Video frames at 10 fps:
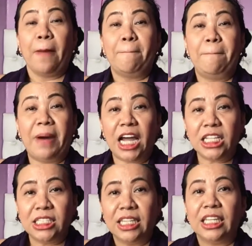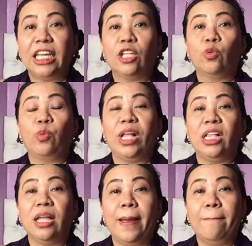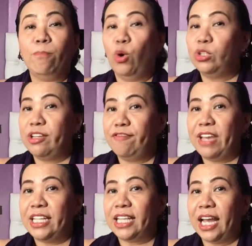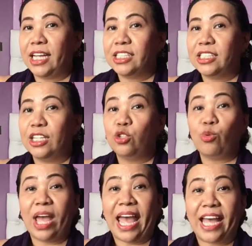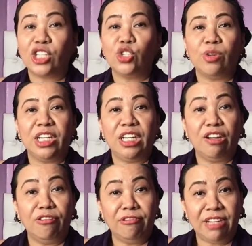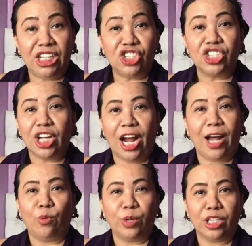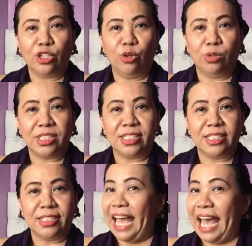but it will motivate us to actually reach our goals.